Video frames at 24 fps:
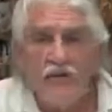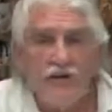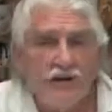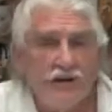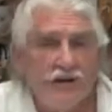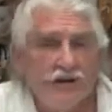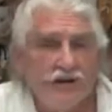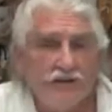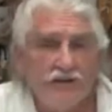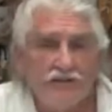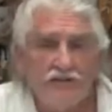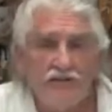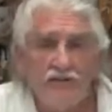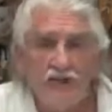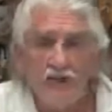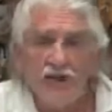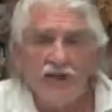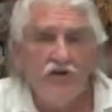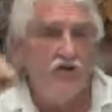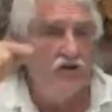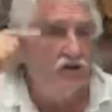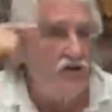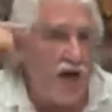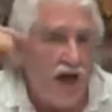beings.
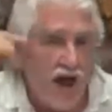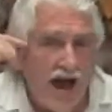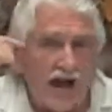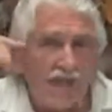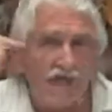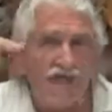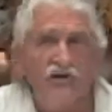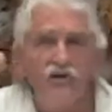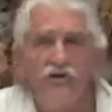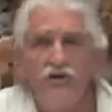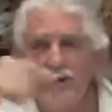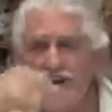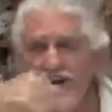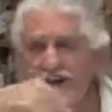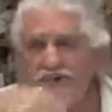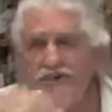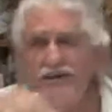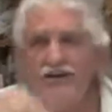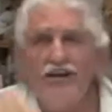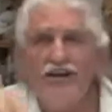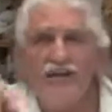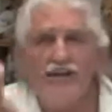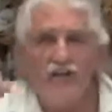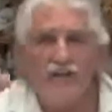You have to,
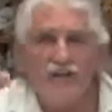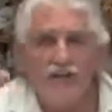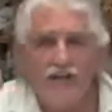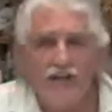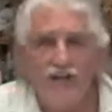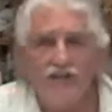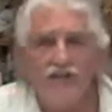even in